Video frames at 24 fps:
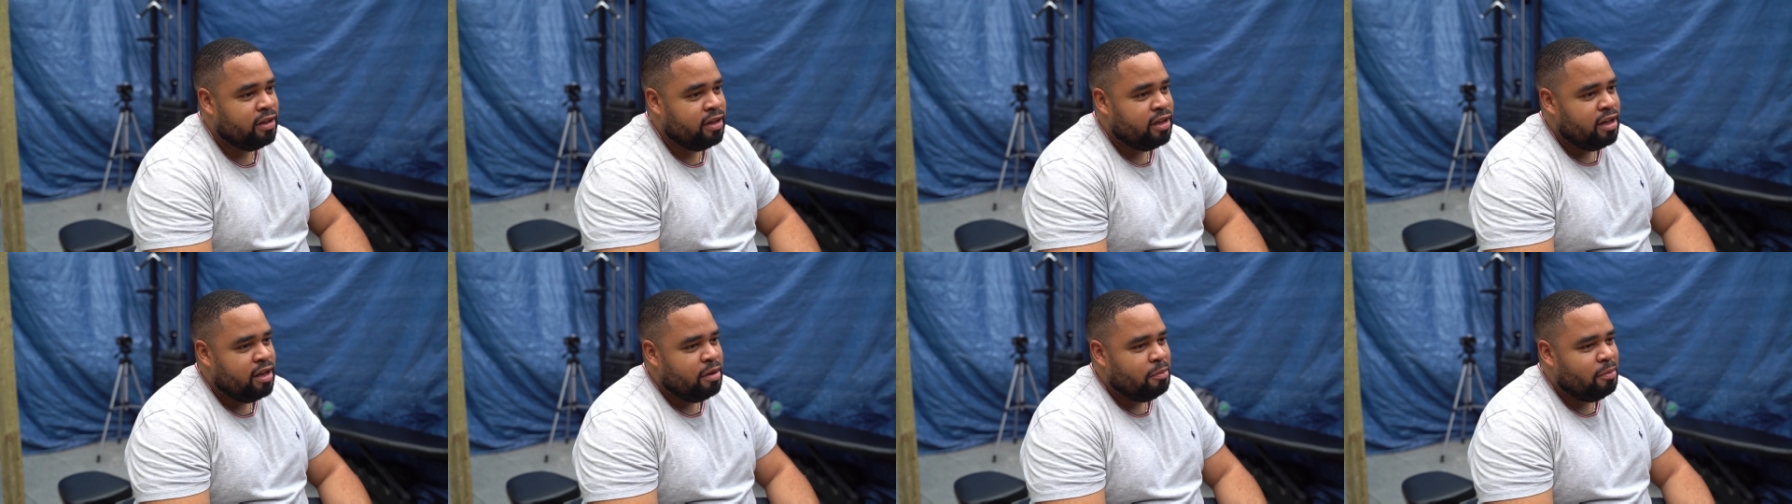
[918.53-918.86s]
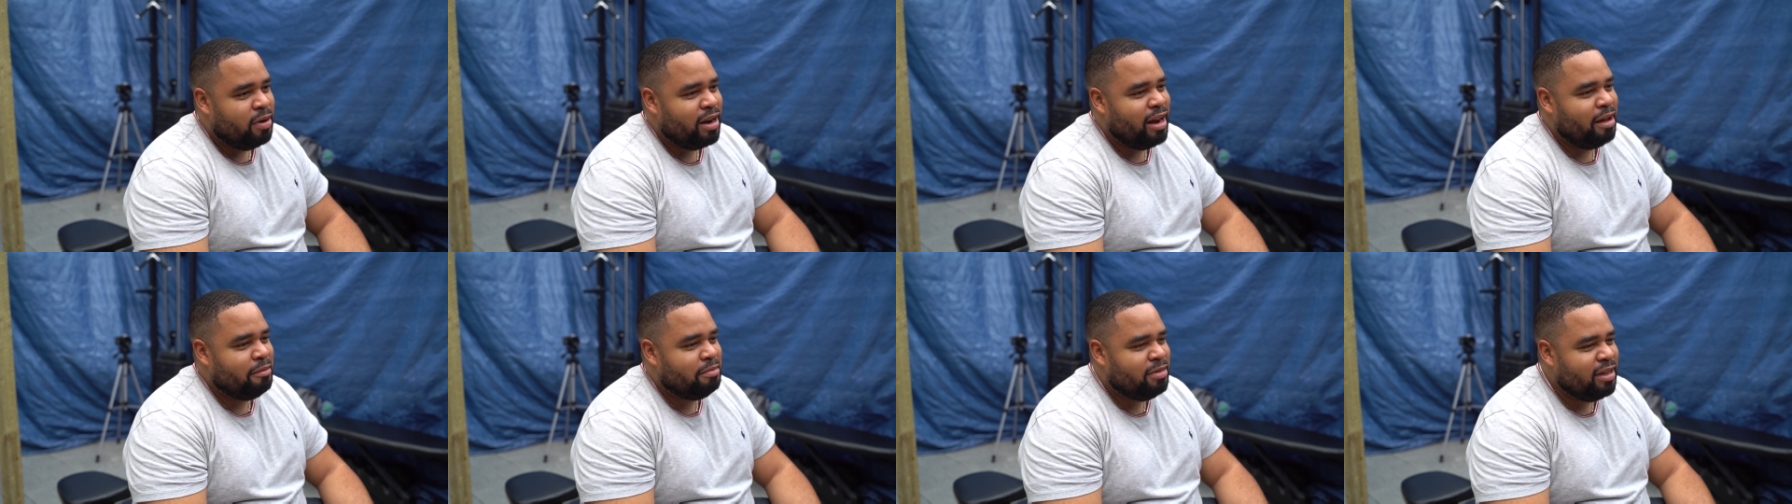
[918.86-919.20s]
Yeah.
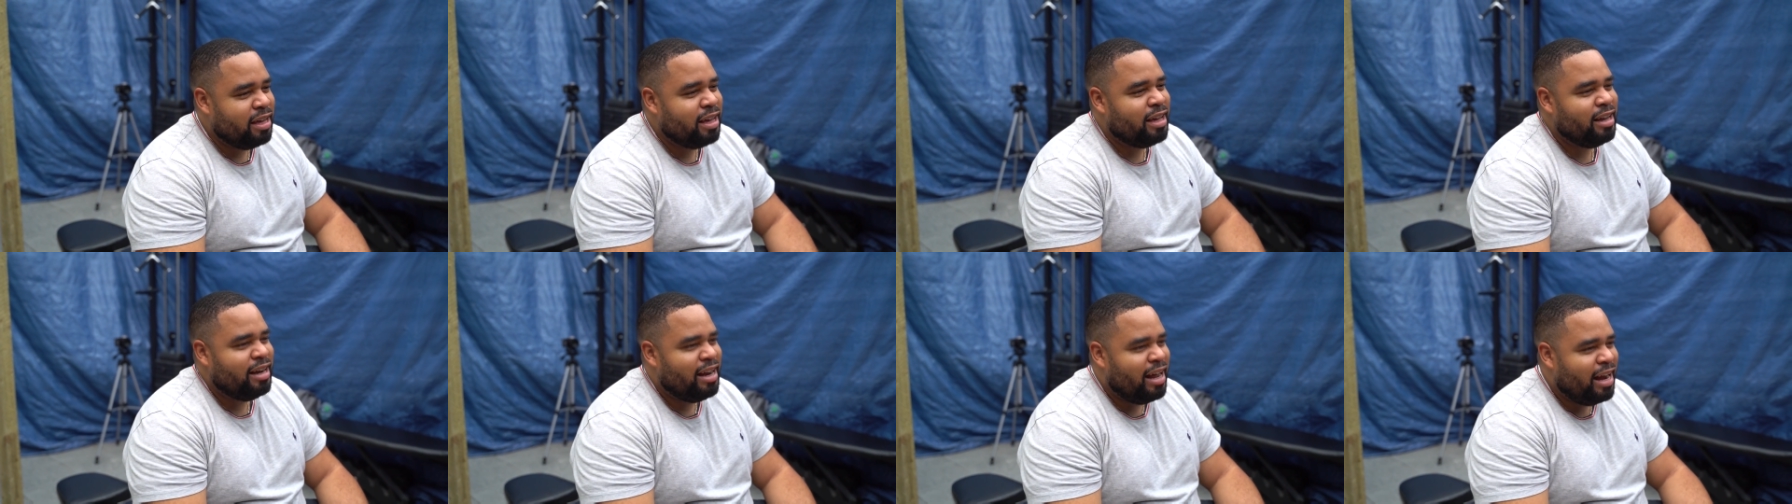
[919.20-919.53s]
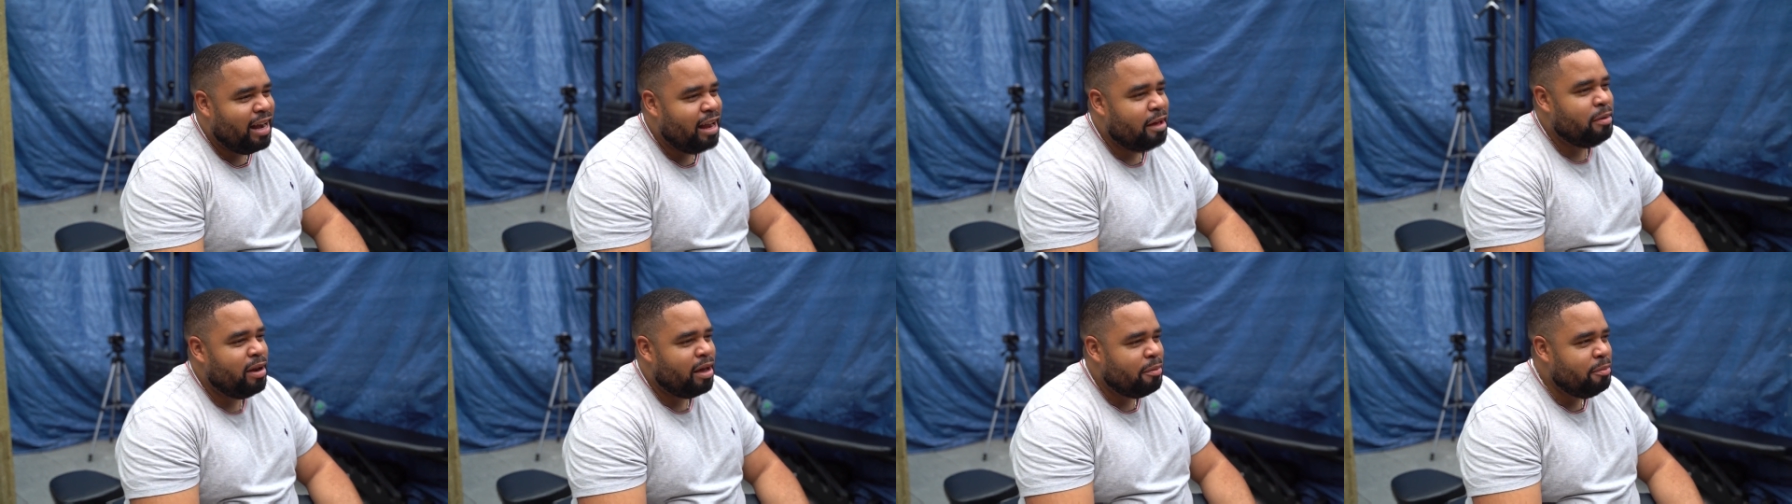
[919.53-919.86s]
But I'm thinking
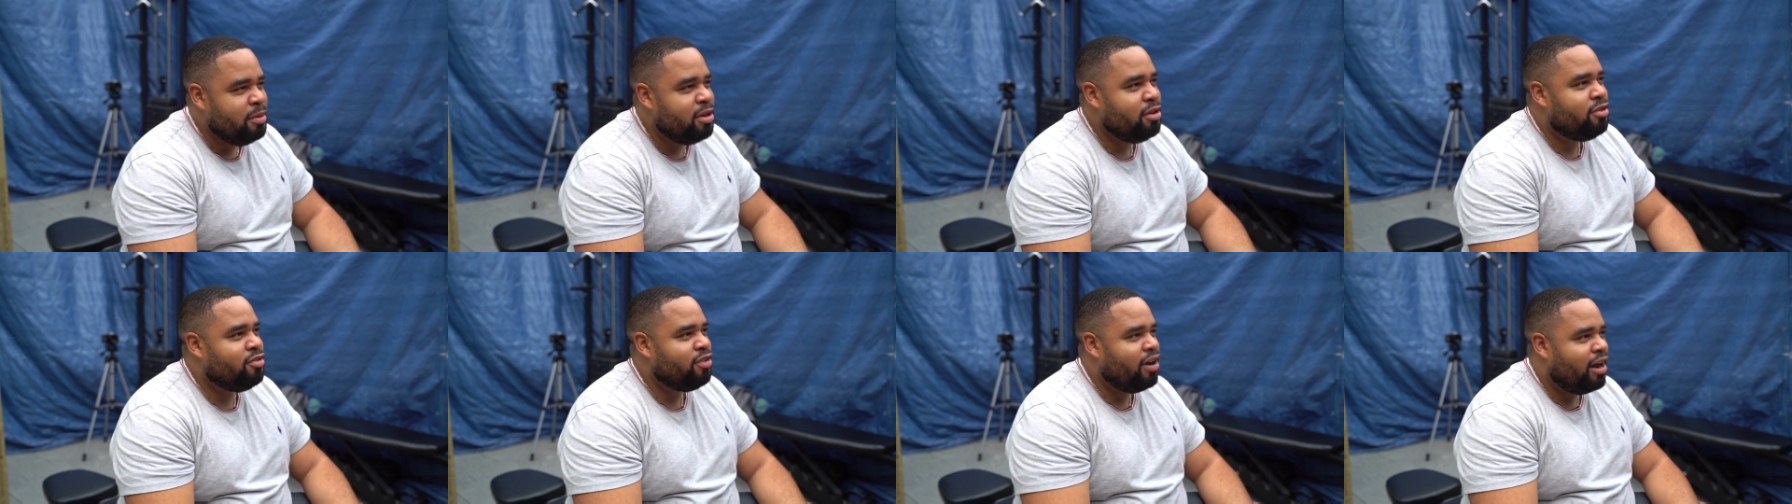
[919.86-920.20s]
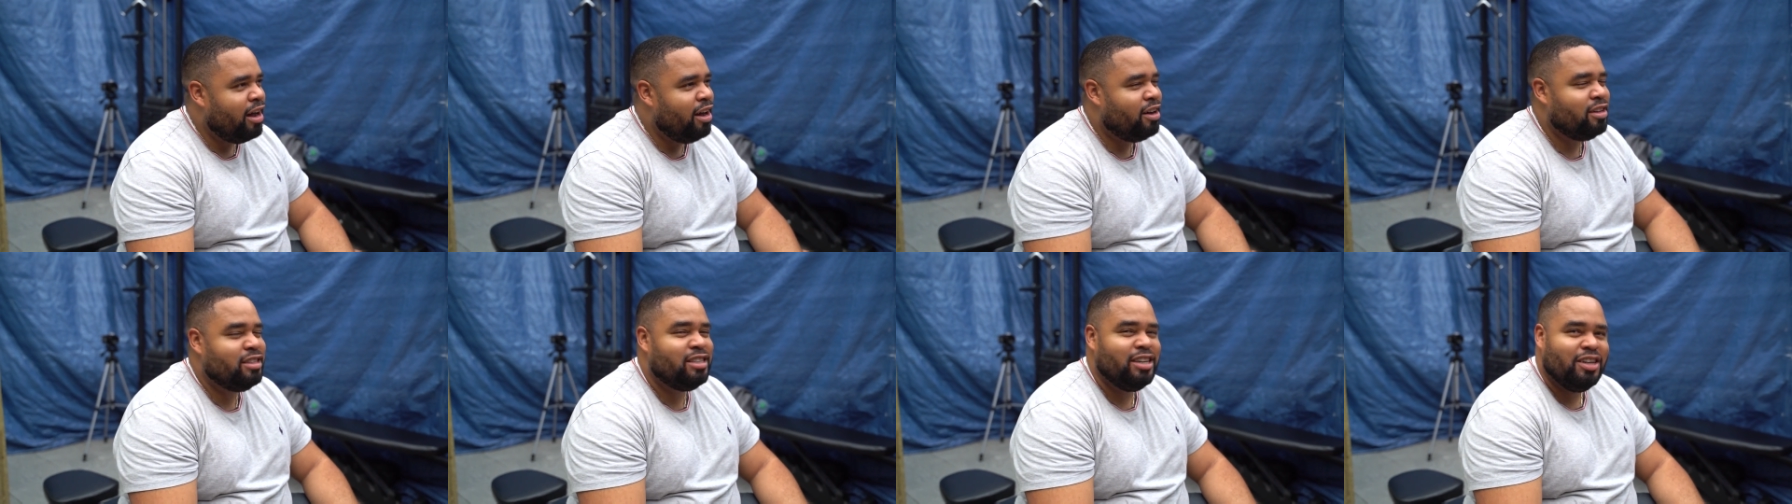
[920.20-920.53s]
that let, let me
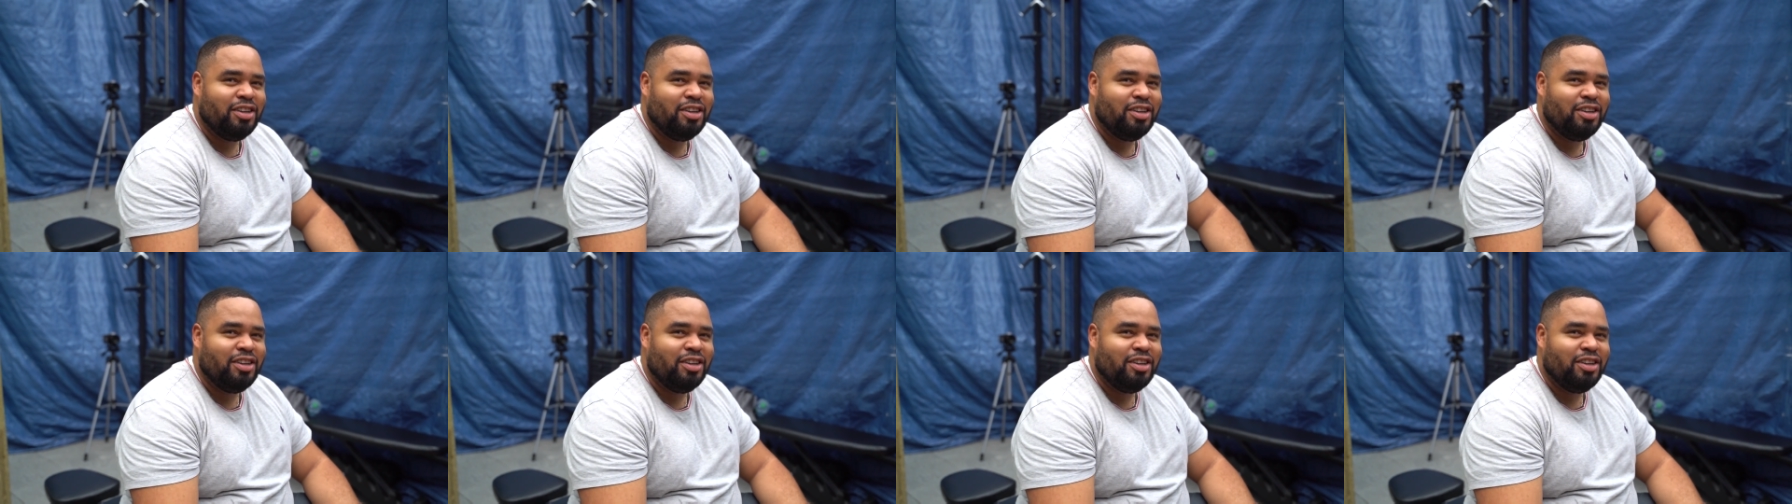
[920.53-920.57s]
try out